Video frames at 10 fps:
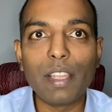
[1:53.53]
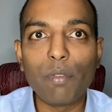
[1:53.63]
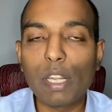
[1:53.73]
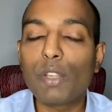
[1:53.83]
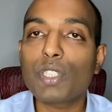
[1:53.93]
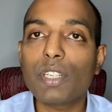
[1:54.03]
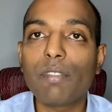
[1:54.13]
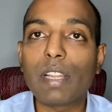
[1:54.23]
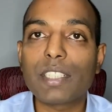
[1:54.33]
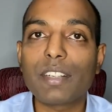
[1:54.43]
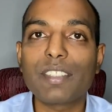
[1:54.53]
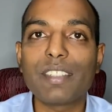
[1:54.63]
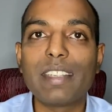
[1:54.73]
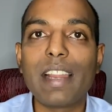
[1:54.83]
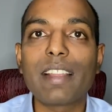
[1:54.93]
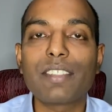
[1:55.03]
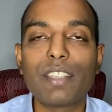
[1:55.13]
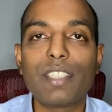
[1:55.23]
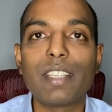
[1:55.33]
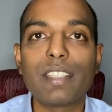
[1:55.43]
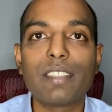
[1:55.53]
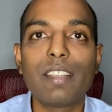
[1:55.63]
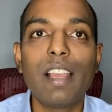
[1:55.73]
evolution of unstructured data such as